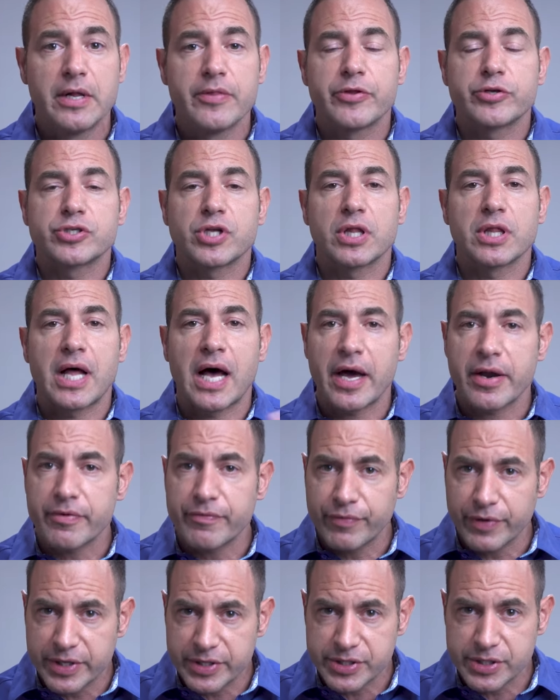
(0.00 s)
There's a lot
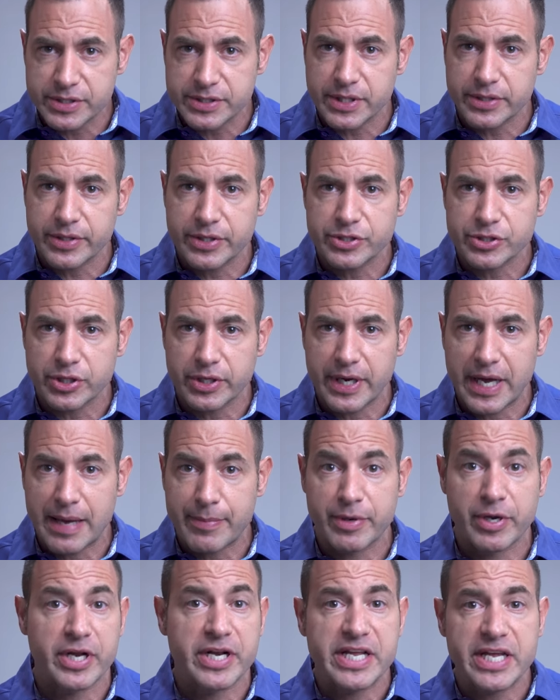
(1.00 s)
of reasons that this could
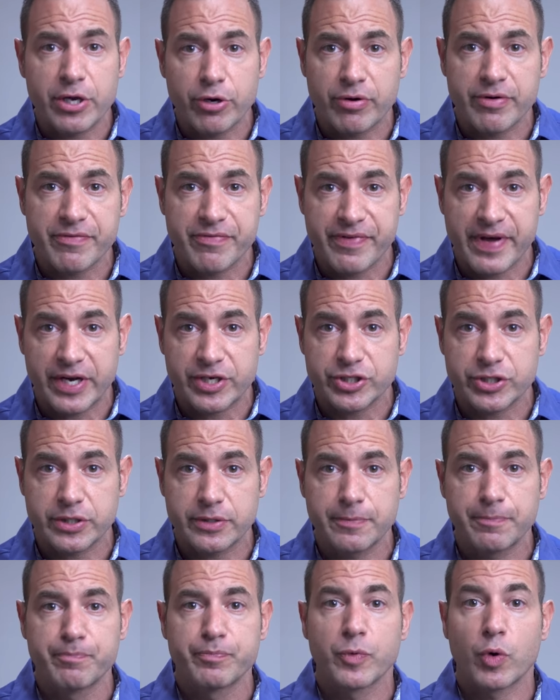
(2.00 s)
happen. An ear
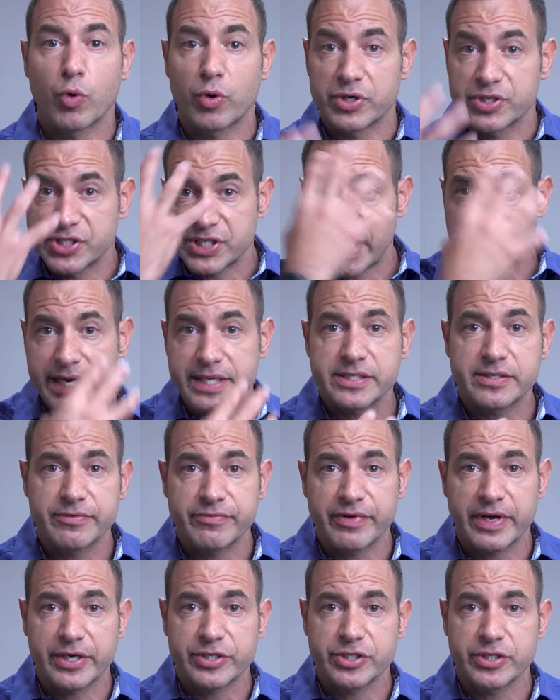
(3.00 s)
infection or a sinus
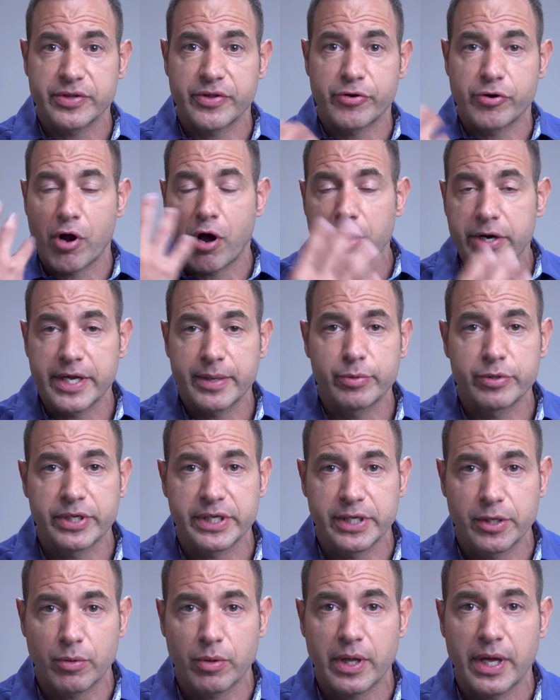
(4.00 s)
infection, they're unable to
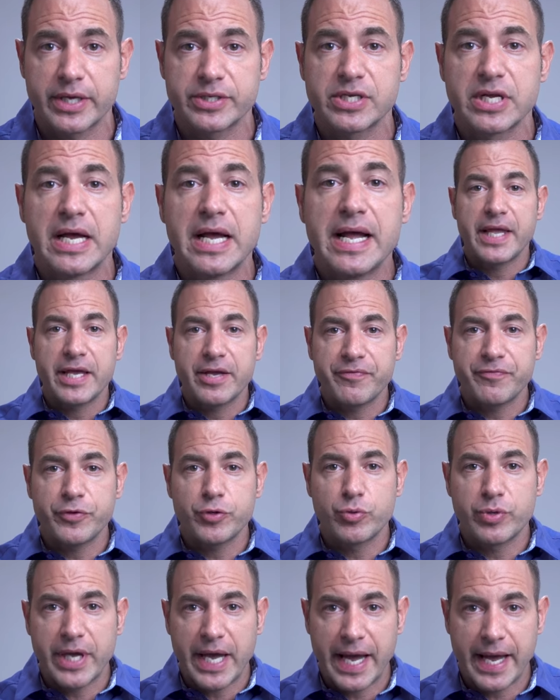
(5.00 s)
equalize. If
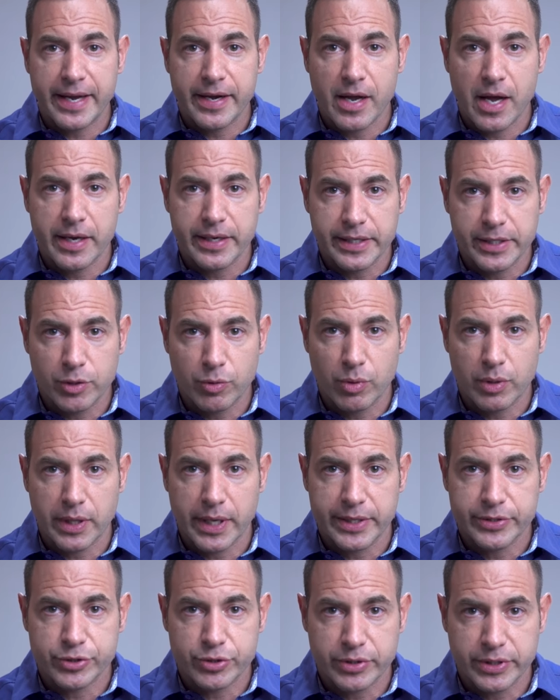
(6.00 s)
you cannot
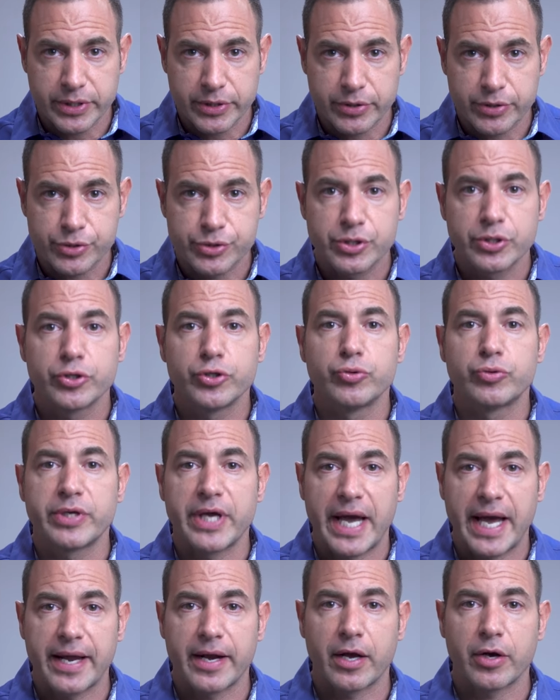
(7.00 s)
equalize your ears, you
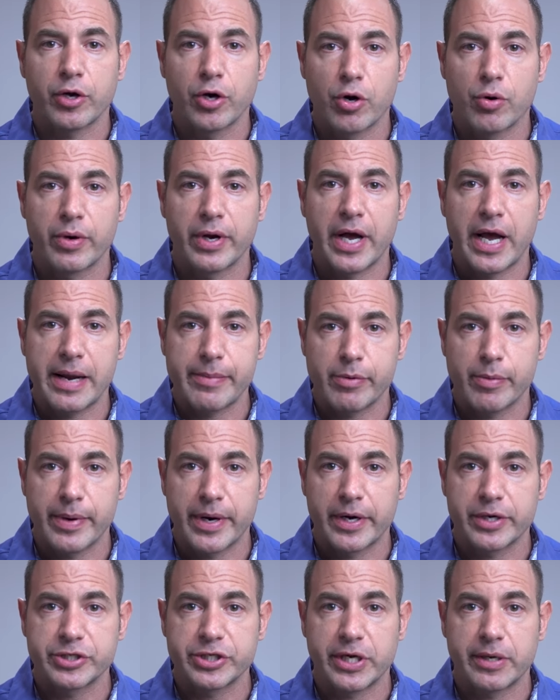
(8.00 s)
cannot go in a
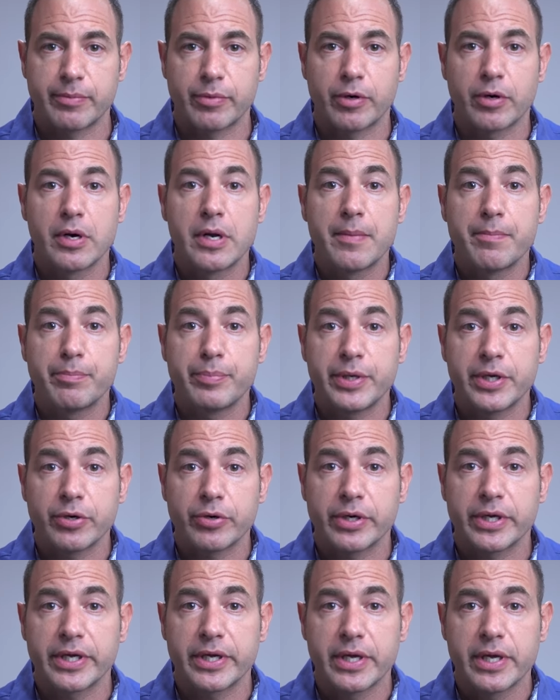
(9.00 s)
hyperbaric chamber,
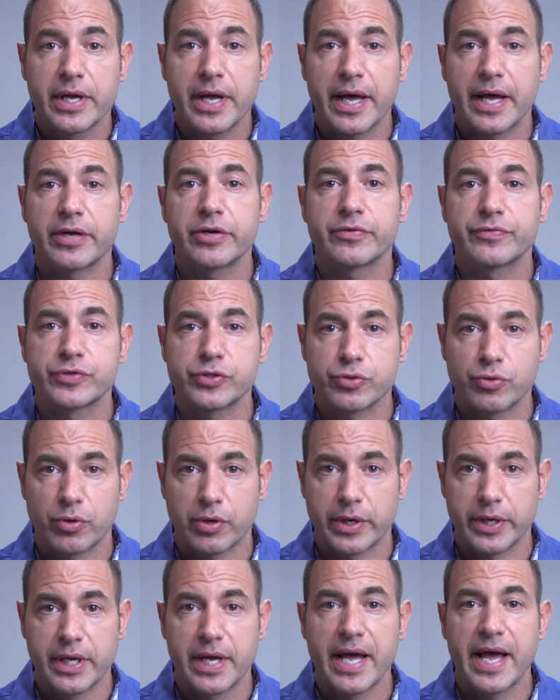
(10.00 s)
period, end of
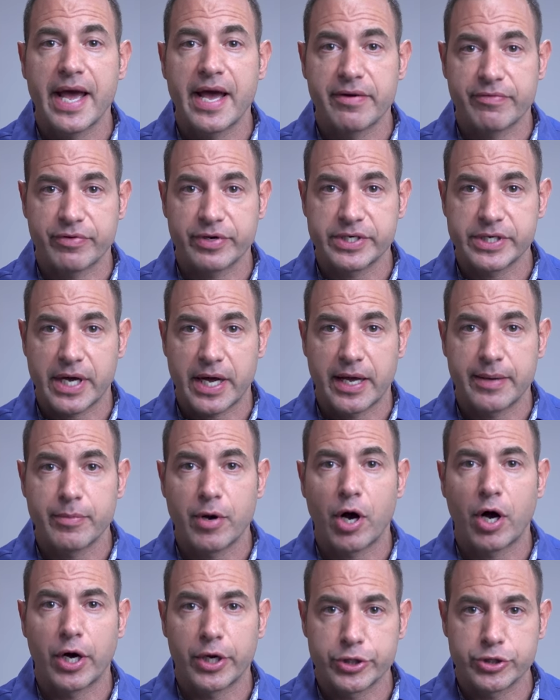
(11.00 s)
story. Every time,
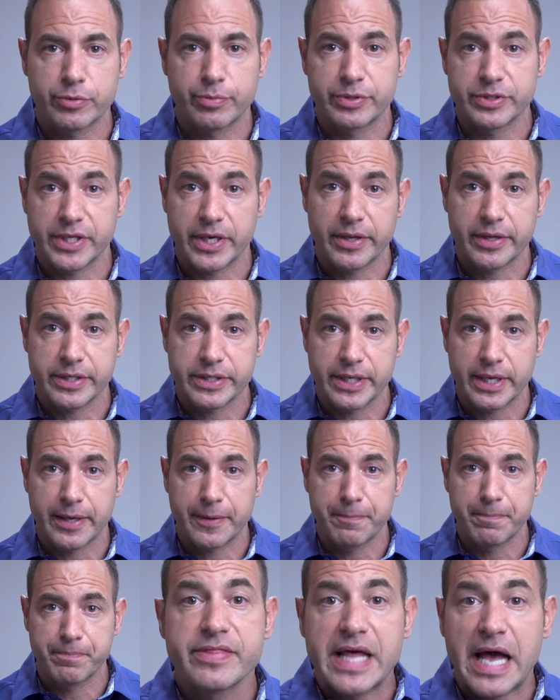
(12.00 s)
one hundred percent of the time.
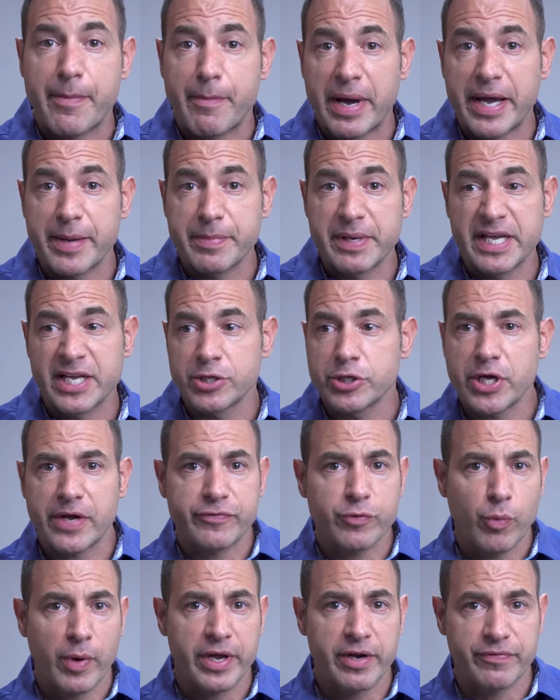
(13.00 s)
That might mean you have
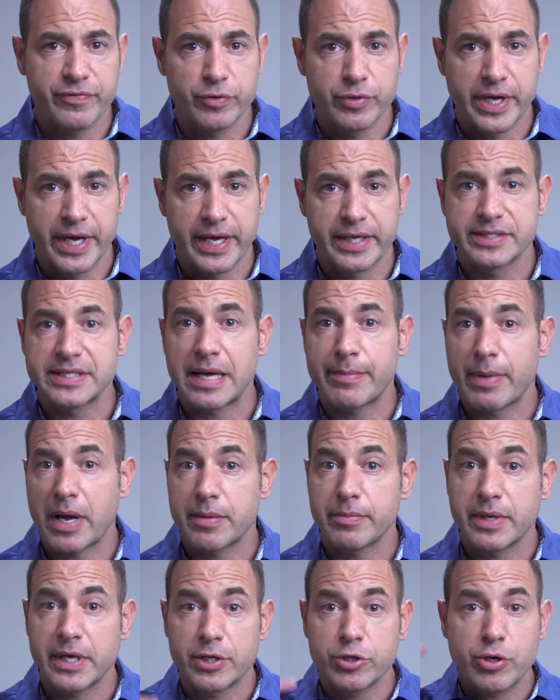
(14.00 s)
to wait a few days. That might
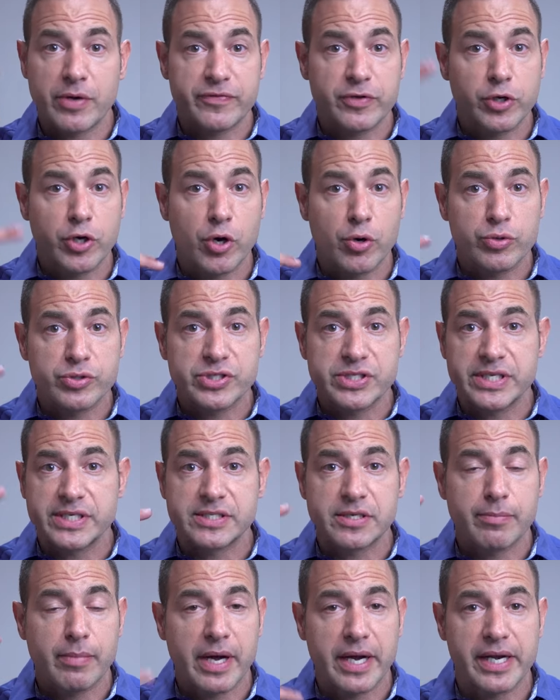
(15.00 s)
mean you have to go see
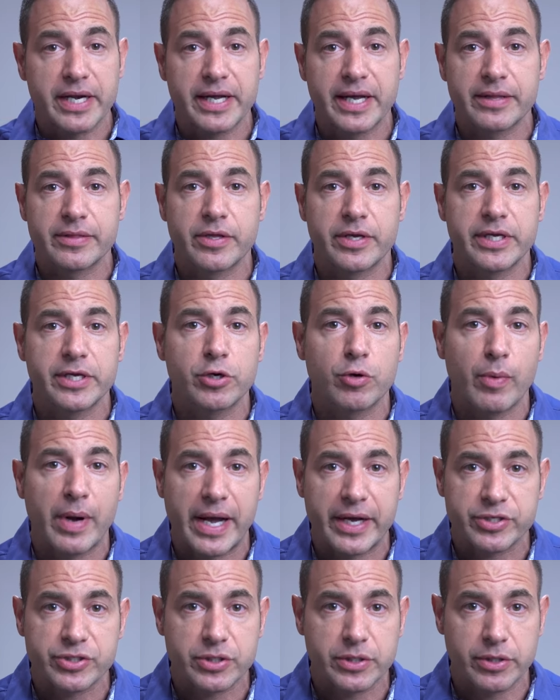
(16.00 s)
somebody to get the
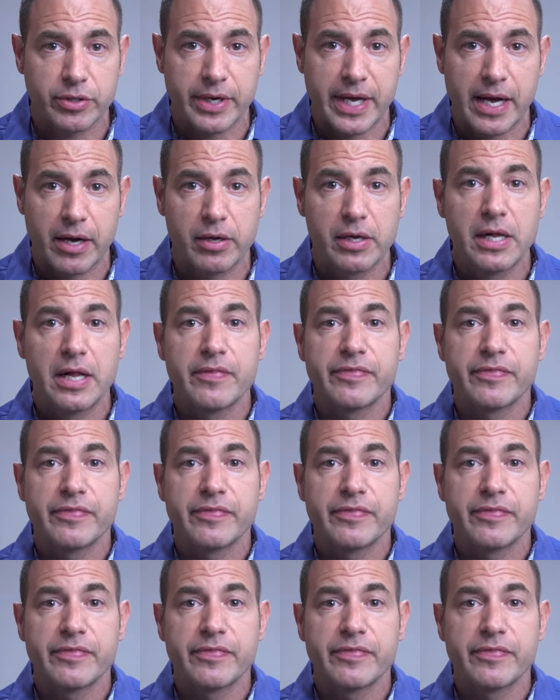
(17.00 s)
earwax cleared out.